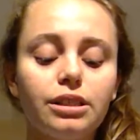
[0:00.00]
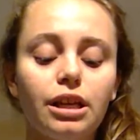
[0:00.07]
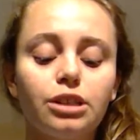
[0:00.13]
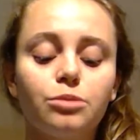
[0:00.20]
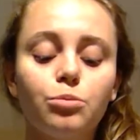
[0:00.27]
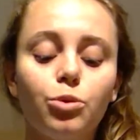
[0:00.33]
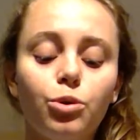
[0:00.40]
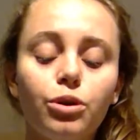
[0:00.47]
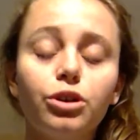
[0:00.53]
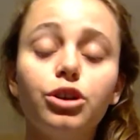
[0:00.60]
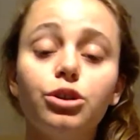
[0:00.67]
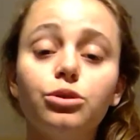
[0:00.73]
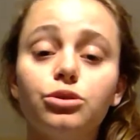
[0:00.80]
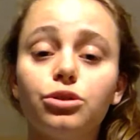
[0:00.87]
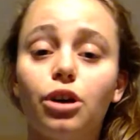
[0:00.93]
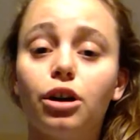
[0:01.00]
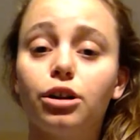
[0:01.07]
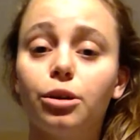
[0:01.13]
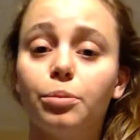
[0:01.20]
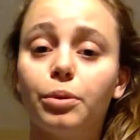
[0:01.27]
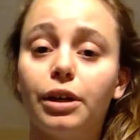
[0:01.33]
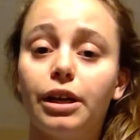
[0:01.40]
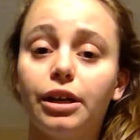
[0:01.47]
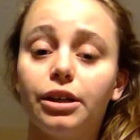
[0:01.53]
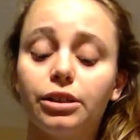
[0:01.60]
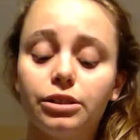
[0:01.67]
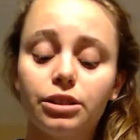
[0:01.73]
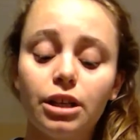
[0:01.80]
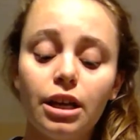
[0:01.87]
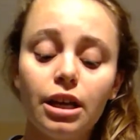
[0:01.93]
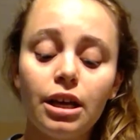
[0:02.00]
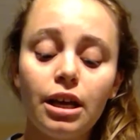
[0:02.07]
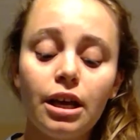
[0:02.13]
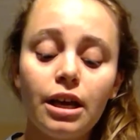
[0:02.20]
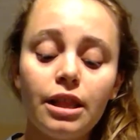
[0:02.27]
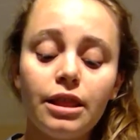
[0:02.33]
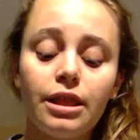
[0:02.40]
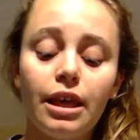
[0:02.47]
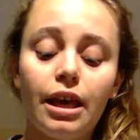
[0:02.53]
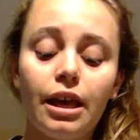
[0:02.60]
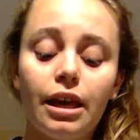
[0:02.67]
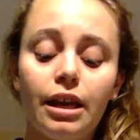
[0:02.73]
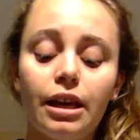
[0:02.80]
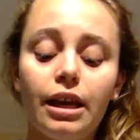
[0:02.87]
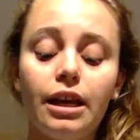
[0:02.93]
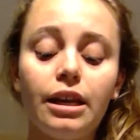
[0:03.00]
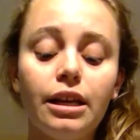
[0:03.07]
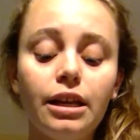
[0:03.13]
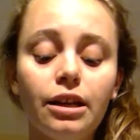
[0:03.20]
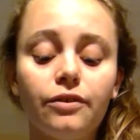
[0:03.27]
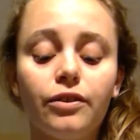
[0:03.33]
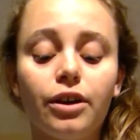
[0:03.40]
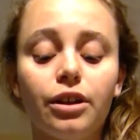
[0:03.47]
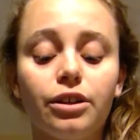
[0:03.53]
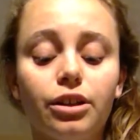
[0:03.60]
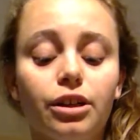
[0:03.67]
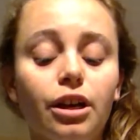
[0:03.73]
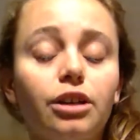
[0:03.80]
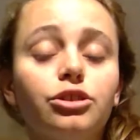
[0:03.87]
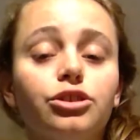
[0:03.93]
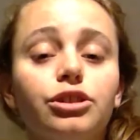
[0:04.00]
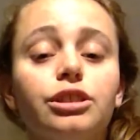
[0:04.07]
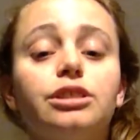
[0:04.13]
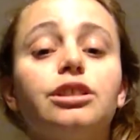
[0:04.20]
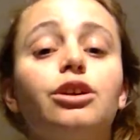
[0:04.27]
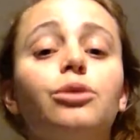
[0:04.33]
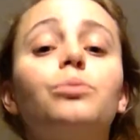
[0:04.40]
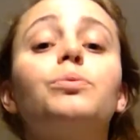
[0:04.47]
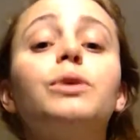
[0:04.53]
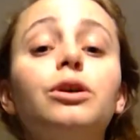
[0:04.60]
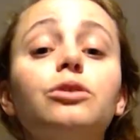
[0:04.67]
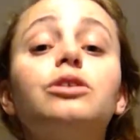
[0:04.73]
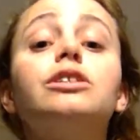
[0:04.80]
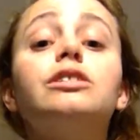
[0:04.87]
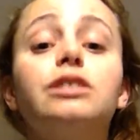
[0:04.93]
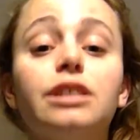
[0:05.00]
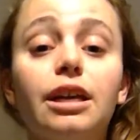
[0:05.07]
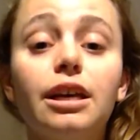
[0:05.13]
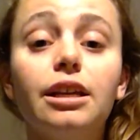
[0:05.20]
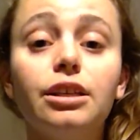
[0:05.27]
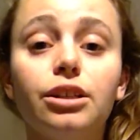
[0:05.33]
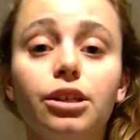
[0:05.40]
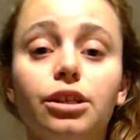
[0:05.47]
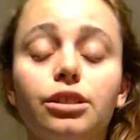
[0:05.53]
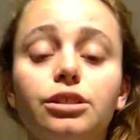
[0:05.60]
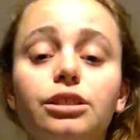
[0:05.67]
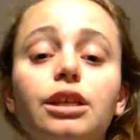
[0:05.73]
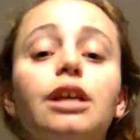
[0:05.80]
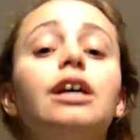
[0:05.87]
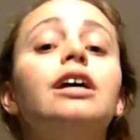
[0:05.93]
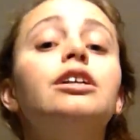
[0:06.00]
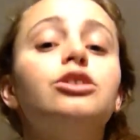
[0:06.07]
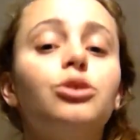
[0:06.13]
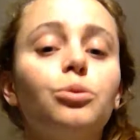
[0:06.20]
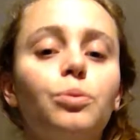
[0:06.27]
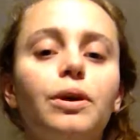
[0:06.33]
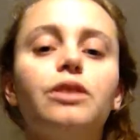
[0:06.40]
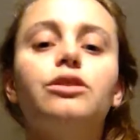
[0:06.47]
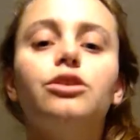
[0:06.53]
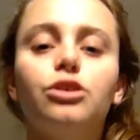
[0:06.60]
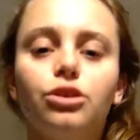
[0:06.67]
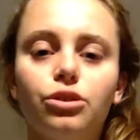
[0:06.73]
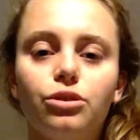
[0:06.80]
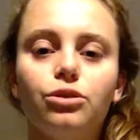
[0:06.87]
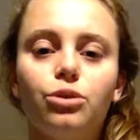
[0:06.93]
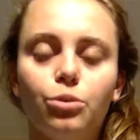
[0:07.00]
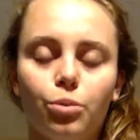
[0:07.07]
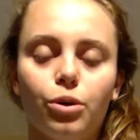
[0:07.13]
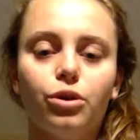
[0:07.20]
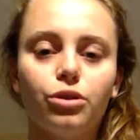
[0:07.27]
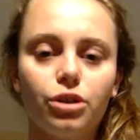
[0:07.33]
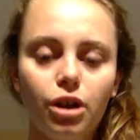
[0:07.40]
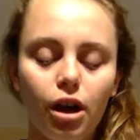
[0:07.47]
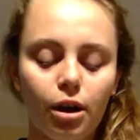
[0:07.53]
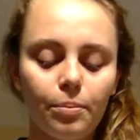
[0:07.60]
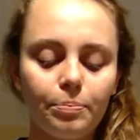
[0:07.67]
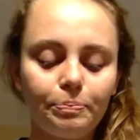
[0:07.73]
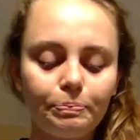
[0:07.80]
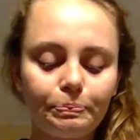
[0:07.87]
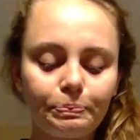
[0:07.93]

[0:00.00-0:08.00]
has more youth soccer players than any of the other countries that are real contenders to win the World Cup.